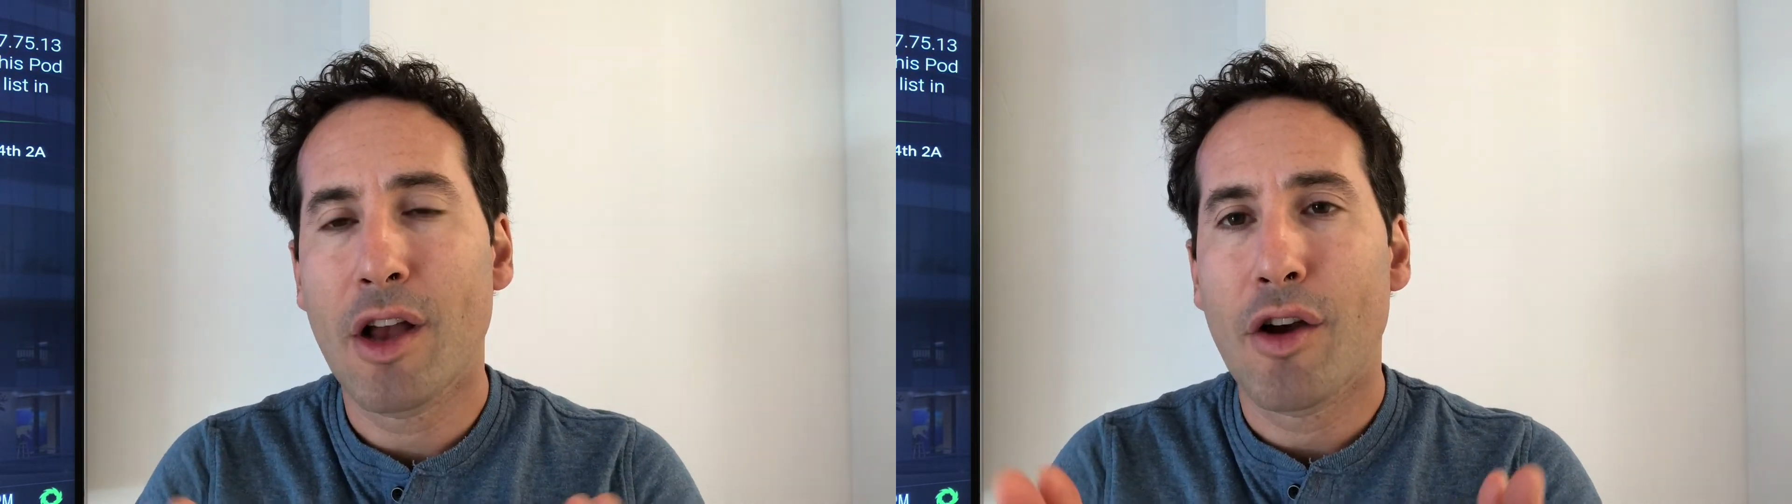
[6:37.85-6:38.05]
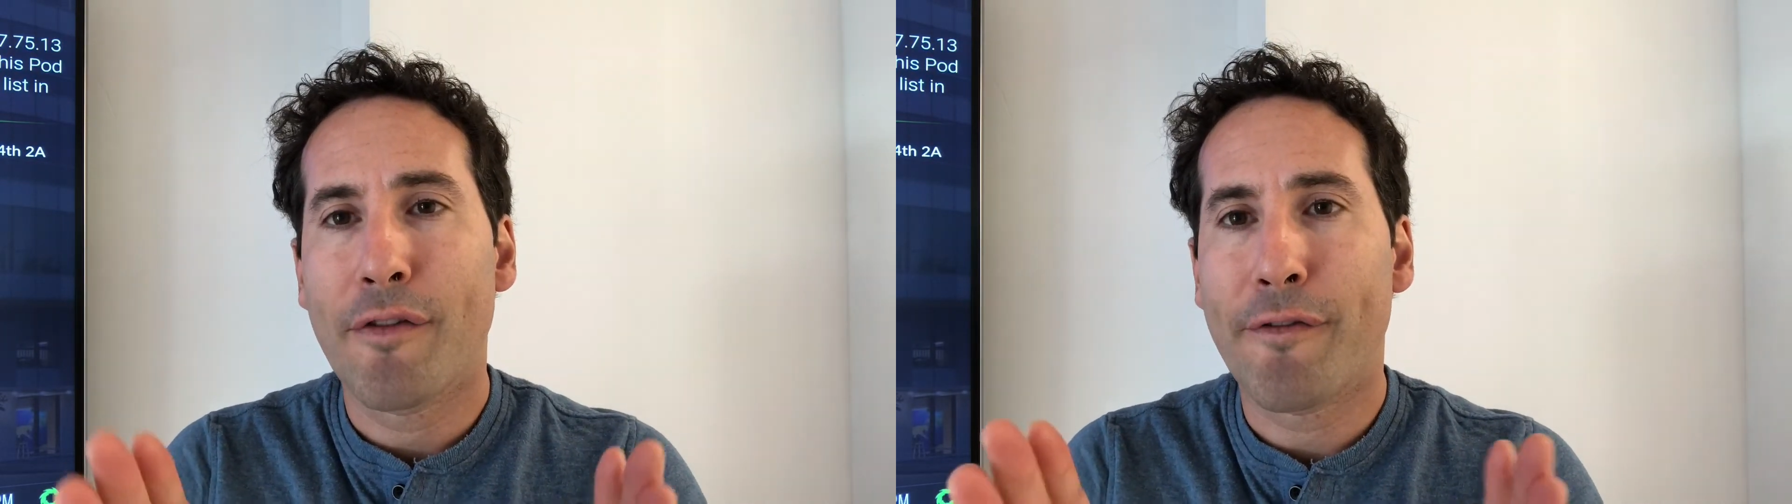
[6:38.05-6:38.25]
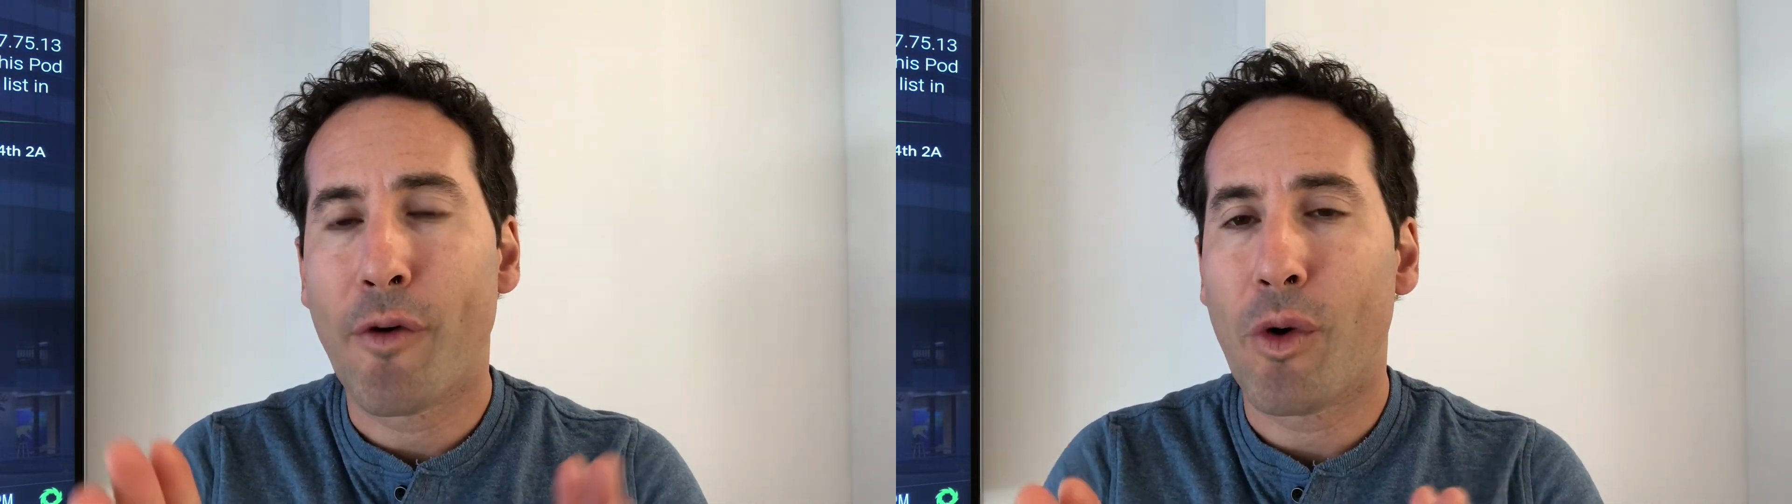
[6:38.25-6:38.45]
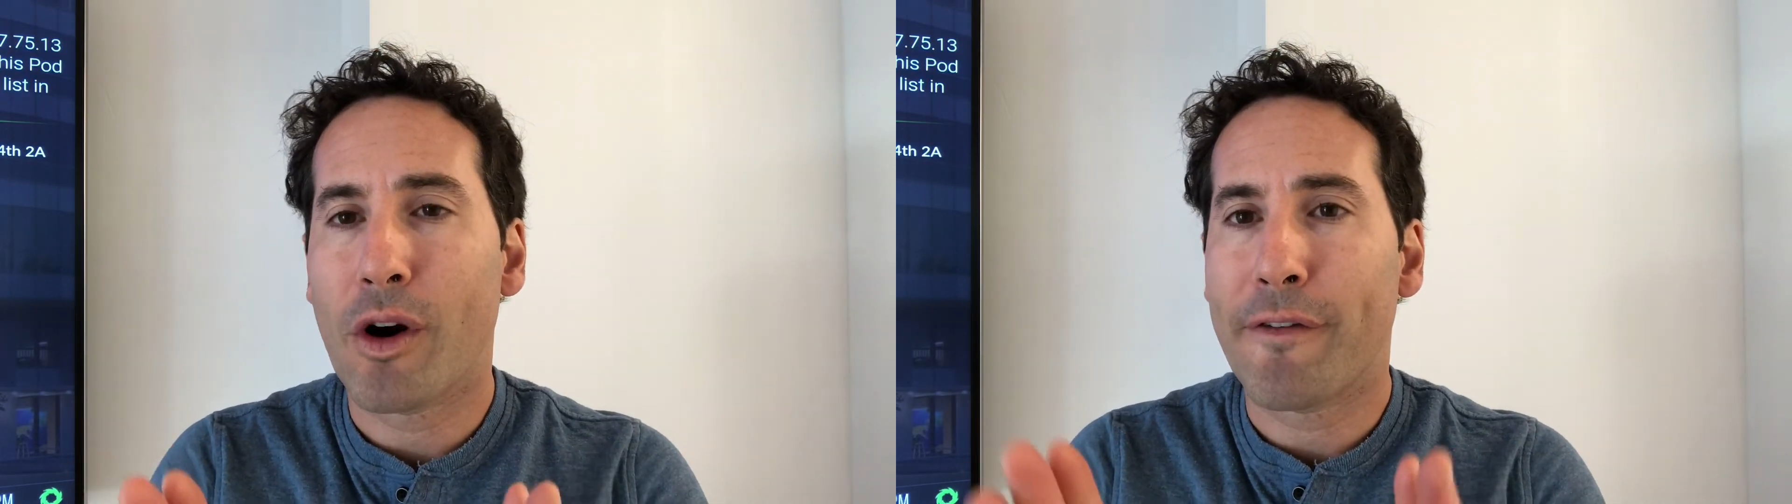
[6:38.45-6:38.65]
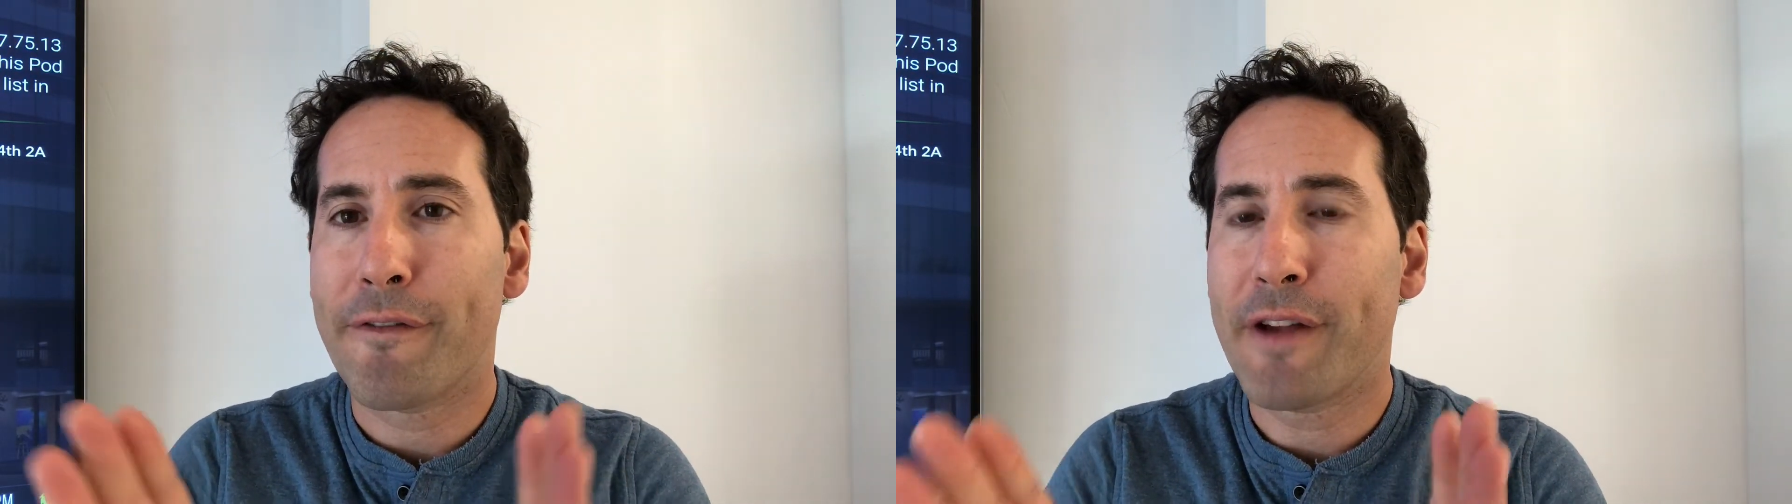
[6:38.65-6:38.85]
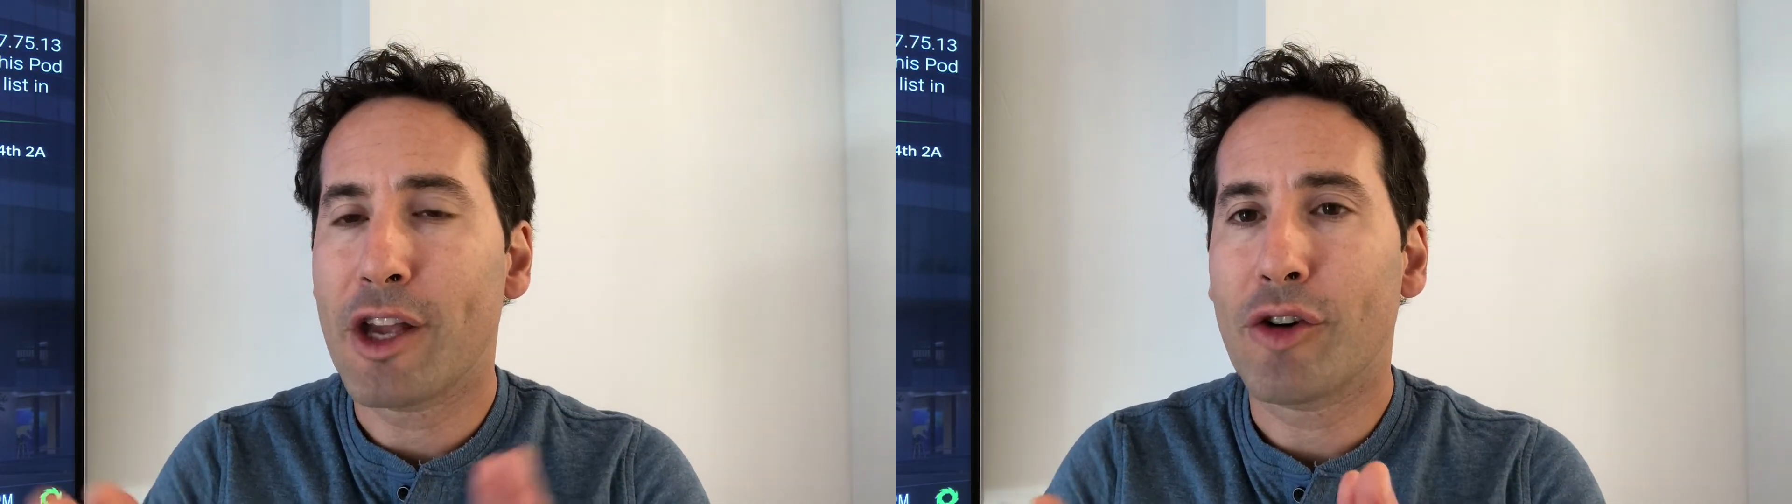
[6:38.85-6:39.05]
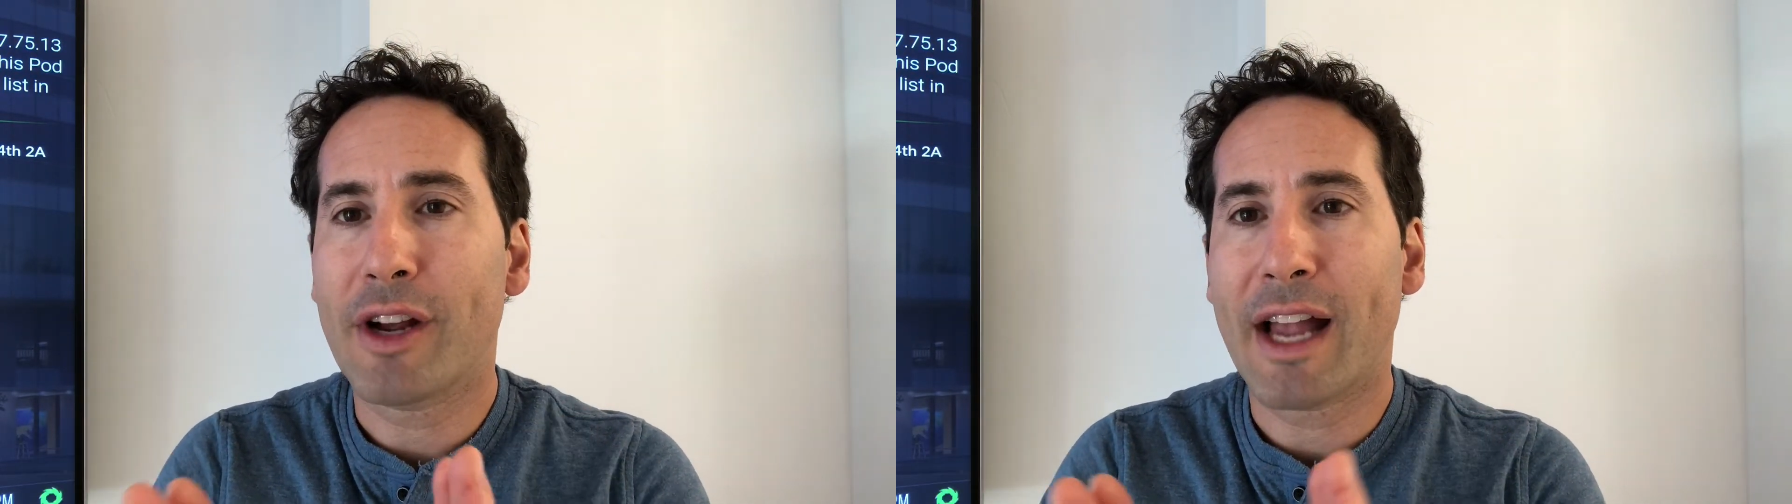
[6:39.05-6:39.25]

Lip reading: for figuring